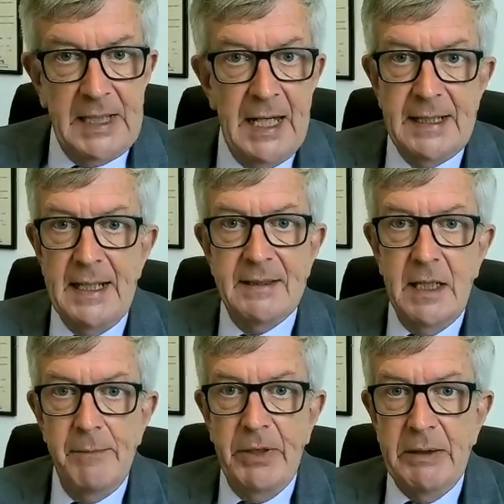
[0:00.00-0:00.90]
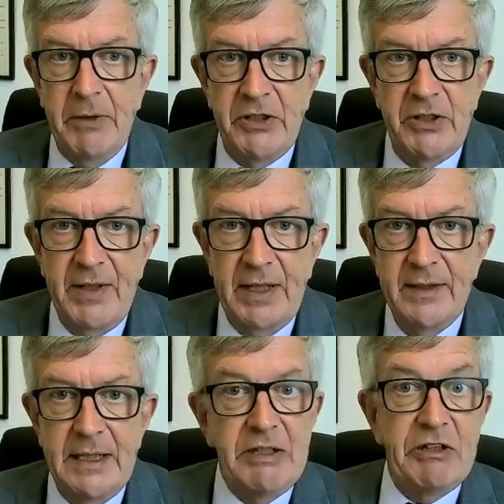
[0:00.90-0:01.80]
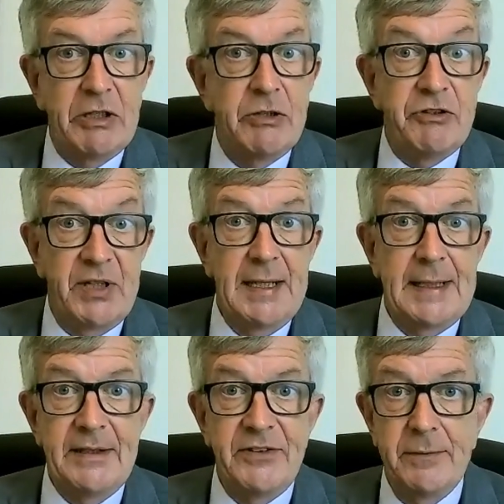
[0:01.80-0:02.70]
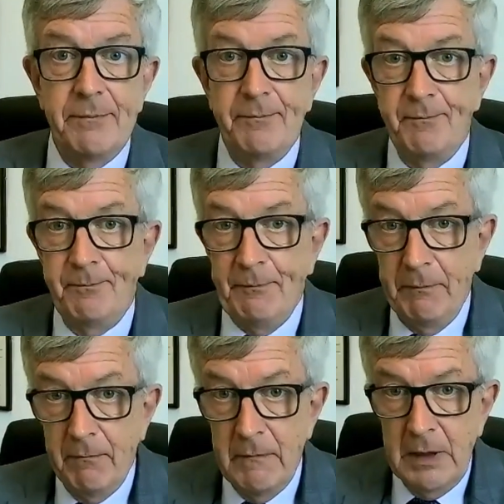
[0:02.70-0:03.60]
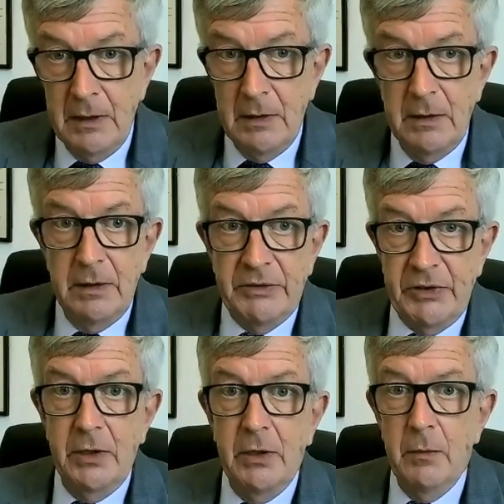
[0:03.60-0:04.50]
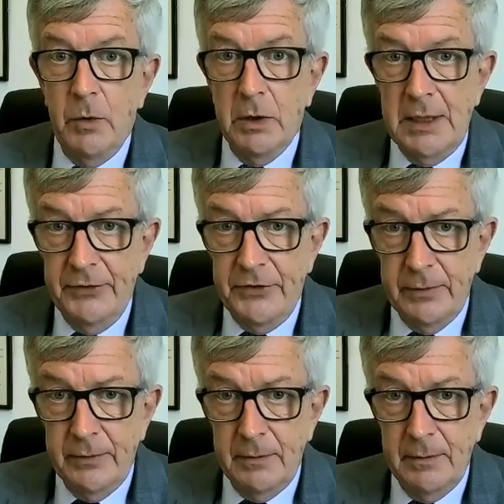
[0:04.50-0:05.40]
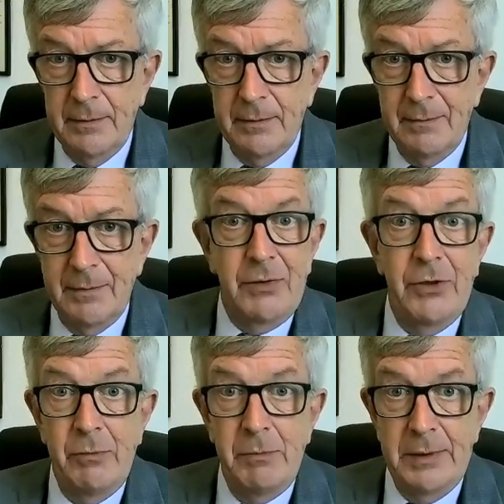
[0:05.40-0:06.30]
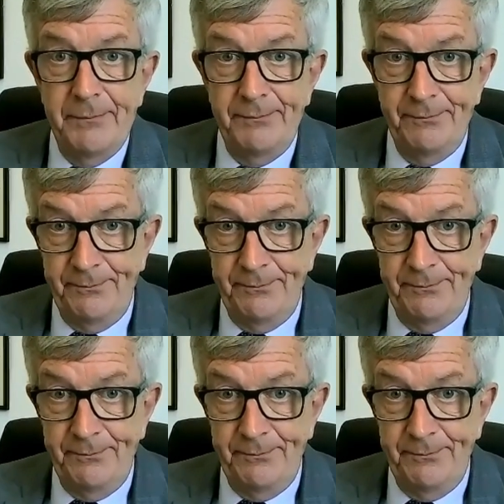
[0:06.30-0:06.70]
You can't ask anybody whether they're vaccinated. You can just say this. So they all walk out. We're going home.